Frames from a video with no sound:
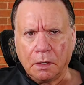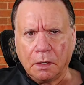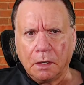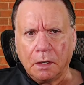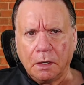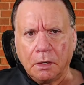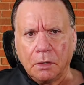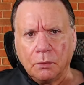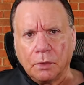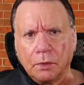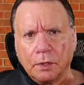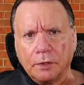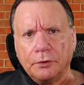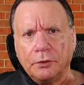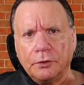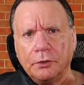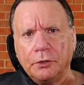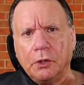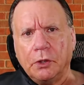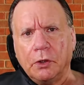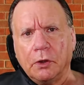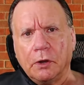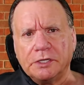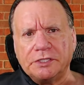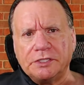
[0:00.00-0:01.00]
Well, the New
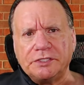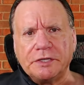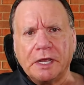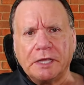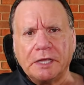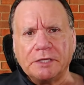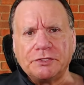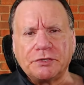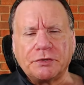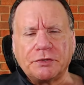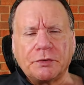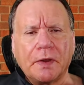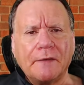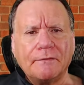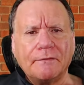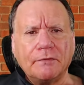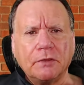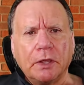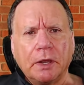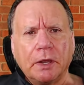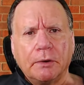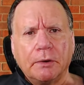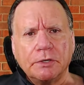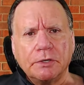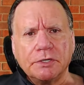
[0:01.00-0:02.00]
York Jets travel
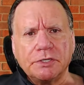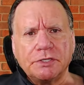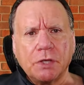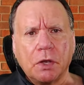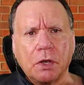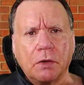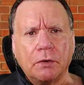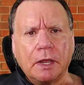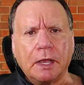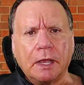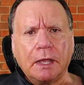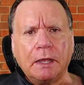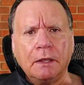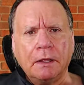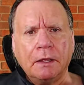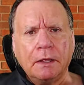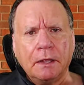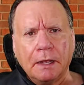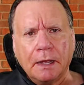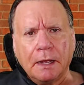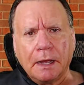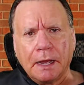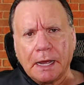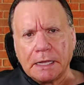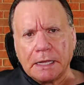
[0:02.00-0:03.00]
Arizona
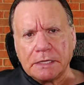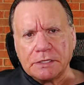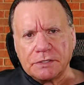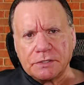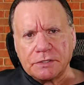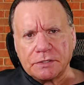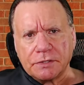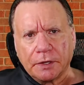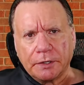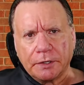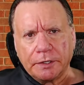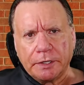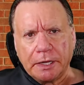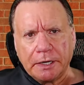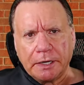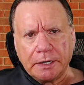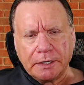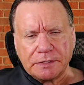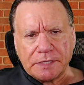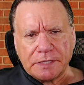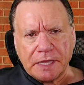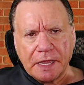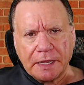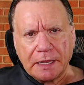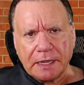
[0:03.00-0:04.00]
on Sunday
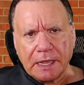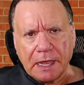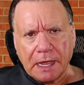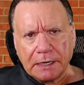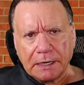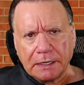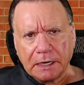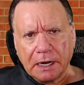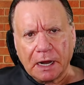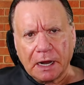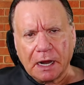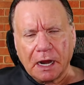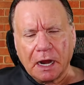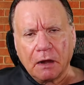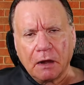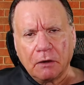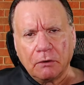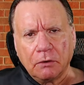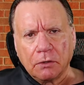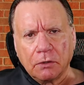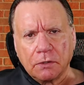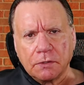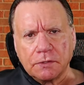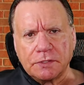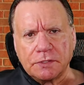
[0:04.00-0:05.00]
to take on the
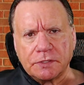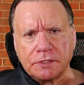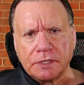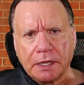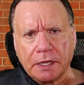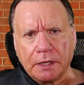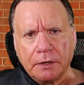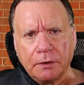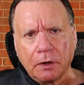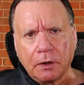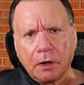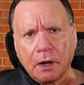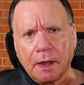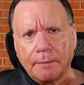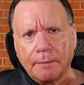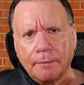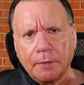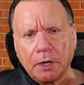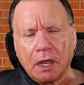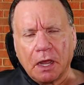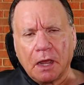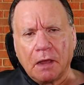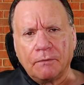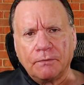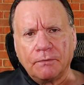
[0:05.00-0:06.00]
Cardinals, and they're
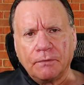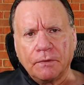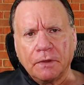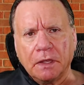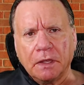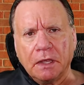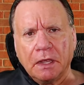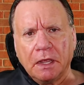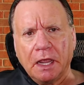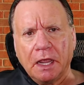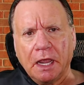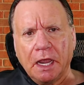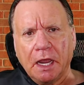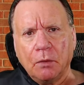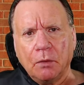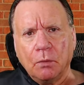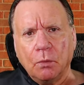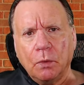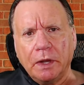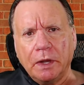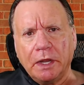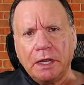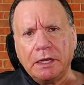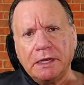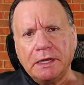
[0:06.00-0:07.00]
coming off a
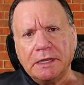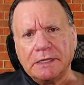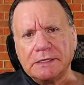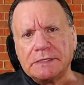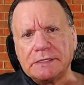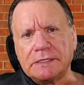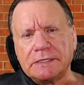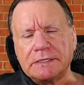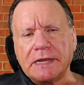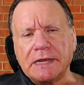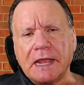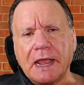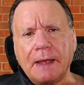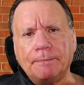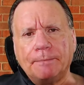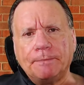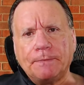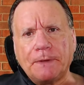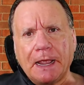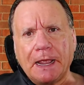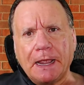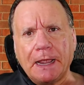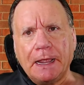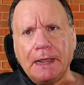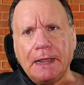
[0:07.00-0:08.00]
win that
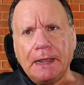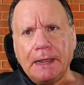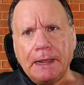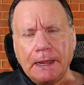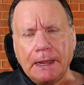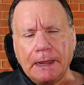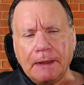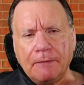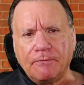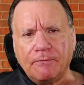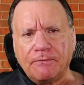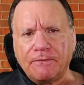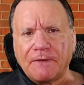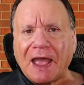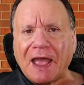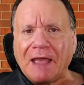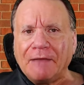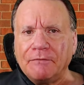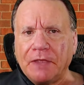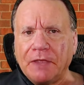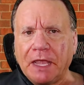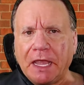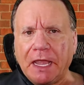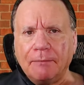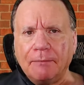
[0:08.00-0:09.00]
snapped a
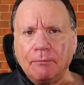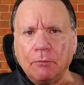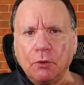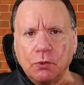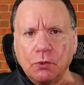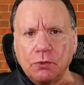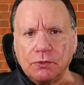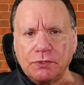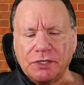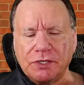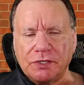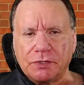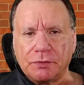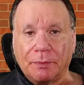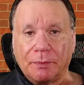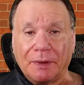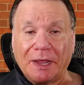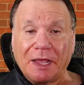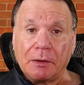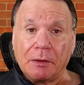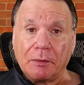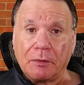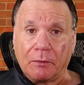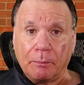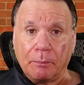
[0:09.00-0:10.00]
five game losing
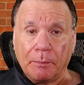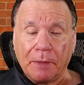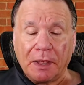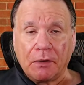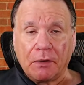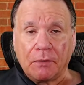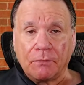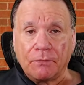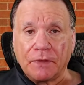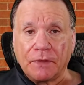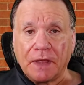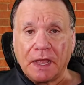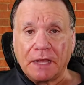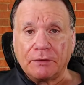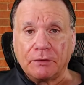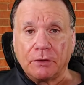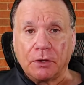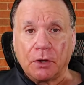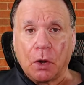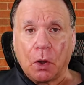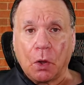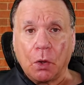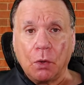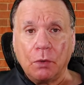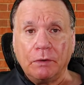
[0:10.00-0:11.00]
streak. Matter, of fact,
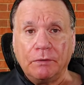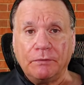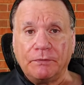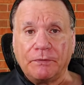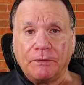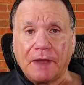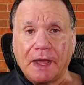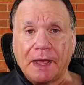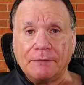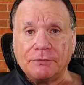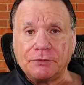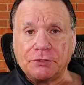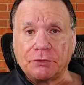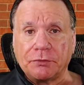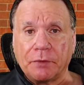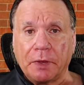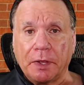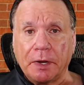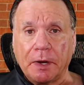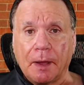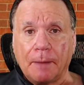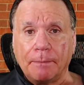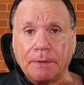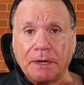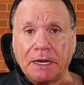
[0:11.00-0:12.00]
an 0 and 5
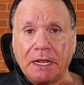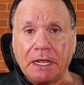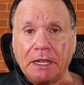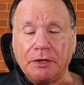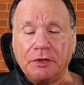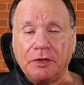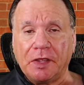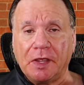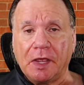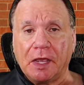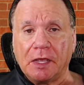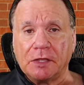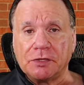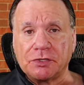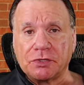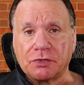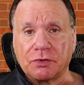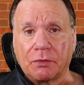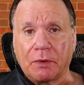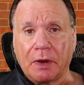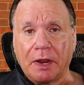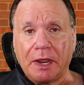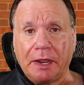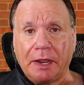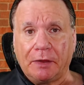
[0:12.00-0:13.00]
straight up an ATS
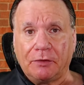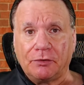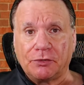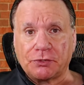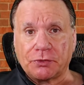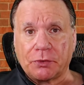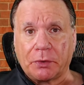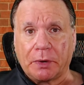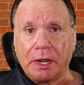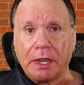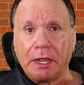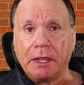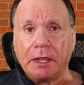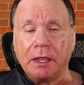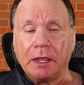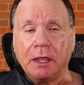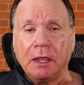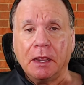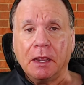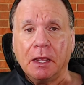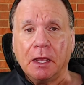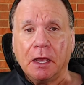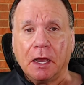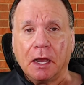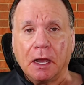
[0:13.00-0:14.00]
straight streak.
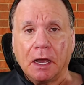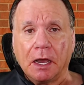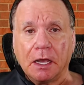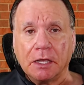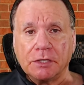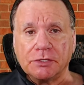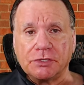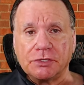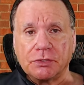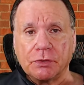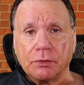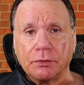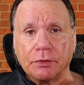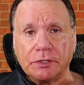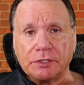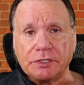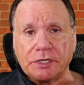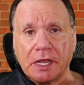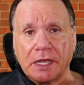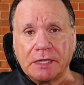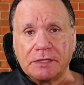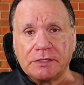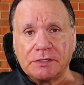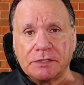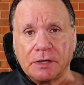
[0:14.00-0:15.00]
Uh, so the
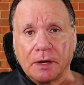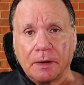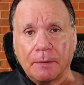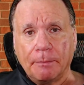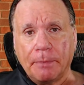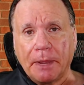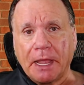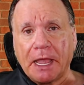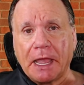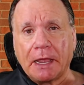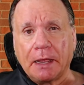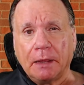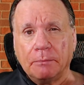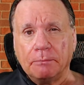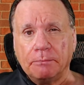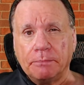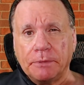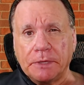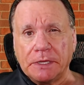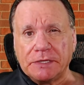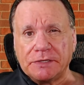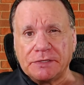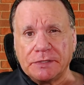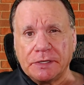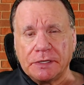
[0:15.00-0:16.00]
Jets are back in
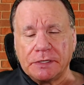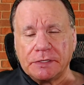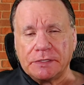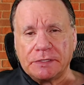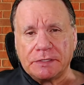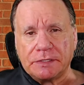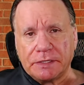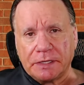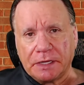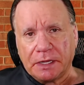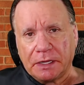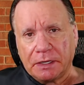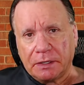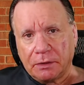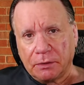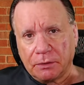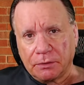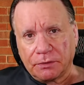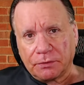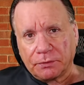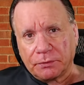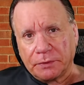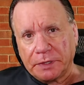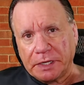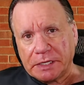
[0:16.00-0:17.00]
business, and they're
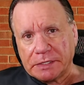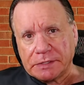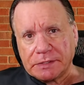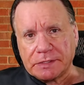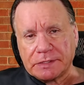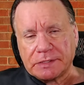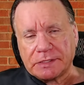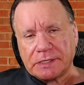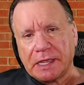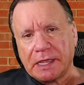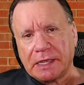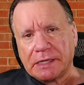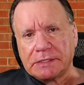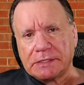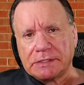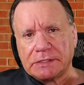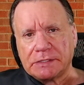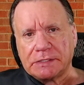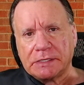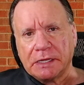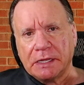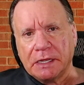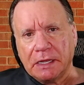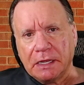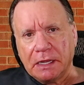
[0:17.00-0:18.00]
3 and
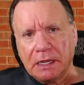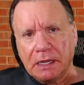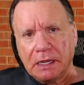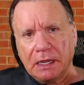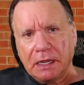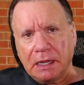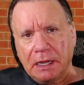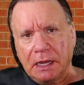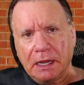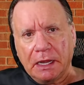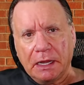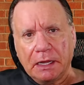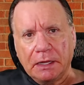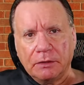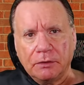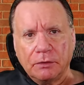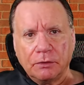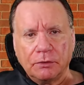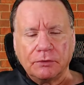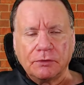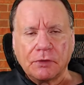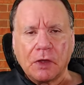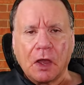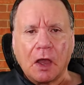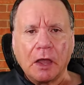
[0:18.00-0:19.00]
6, and
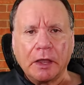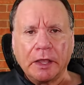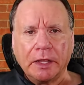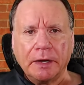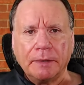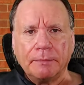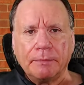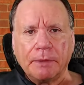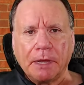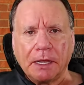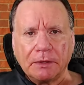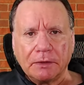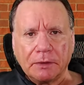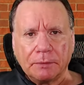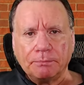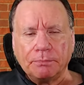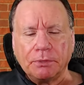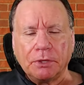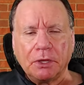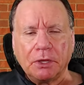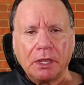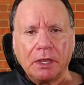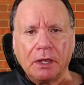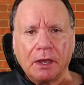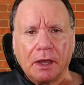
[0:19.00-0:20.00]
they're talking about the
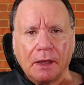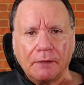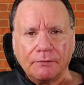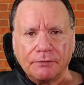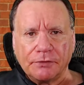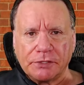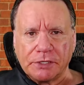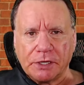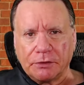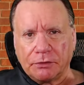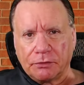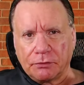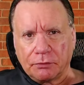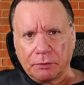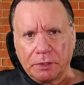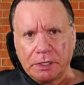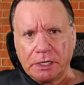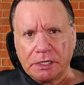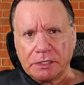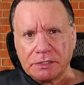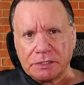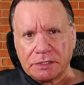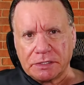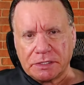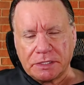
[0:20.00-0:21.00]
playoffs at
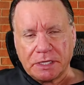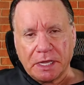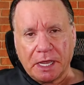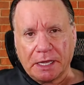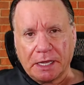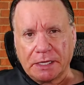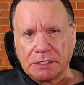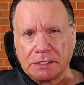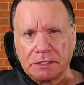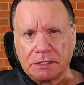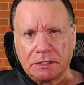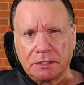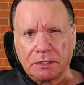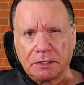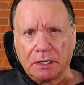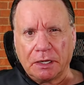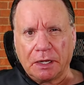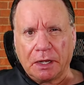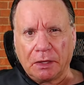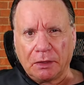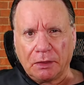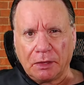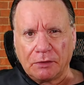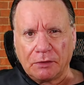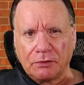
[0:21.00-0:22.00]
3 and 6.
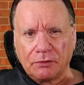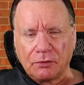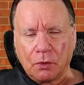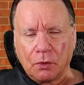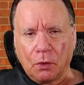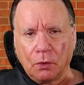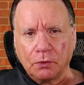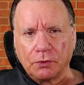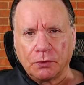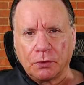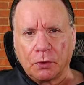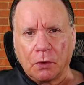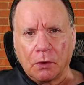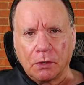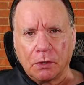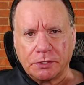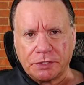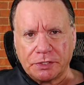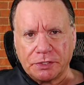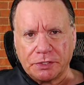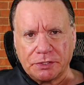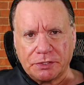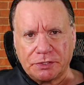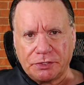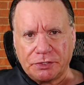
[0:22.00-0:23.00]
Uh, let's hold your
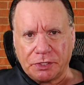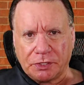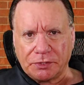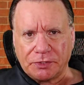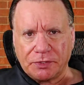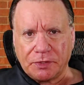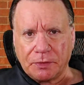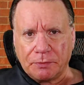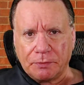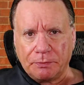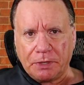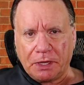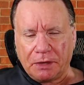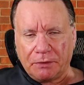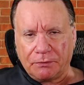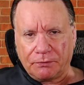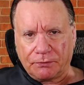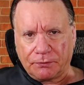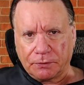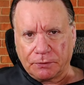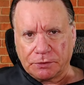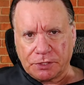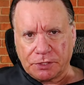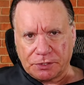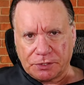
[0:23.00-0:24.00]
horses just a bit
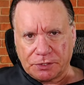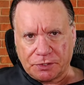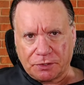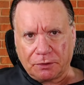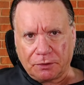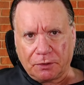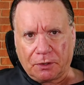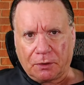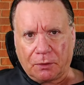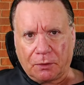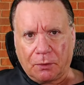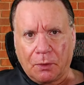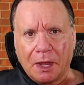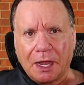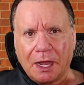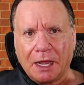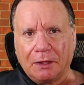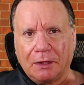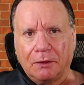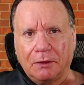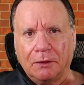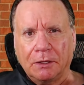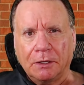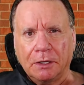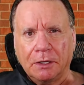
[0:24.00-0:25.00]
for just a little
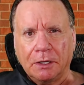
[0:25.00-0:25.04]
while.